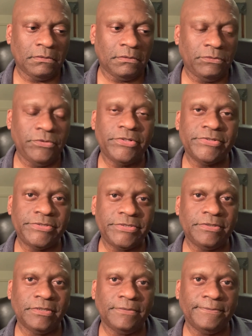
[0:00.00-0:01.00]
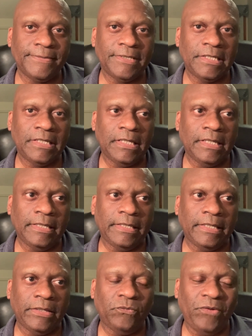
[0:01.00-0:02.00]
when you consider them,
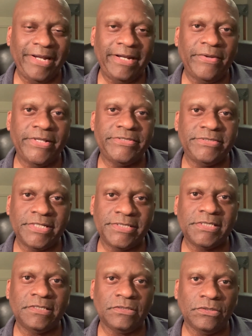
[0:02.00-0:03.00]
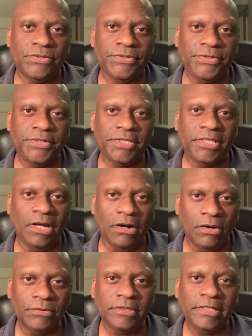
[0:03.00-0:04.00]
right now it doesn't look good. The
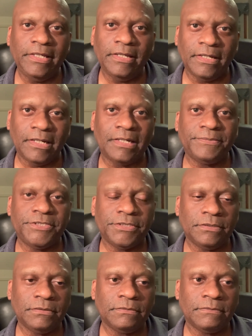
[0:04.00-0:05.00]
only option